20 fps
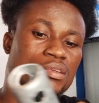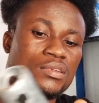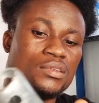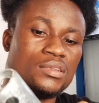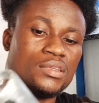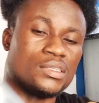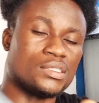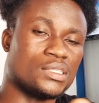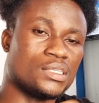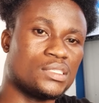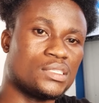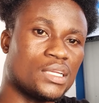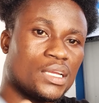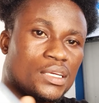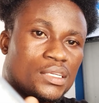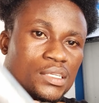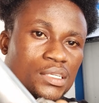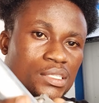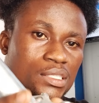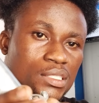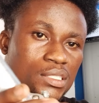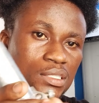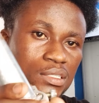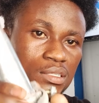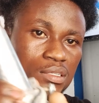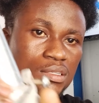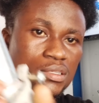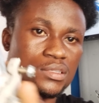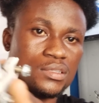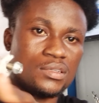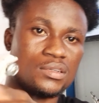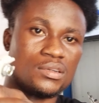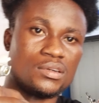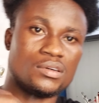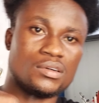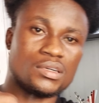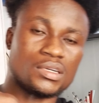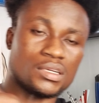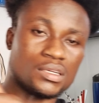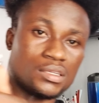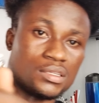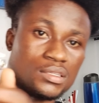the satellite dish. Okay,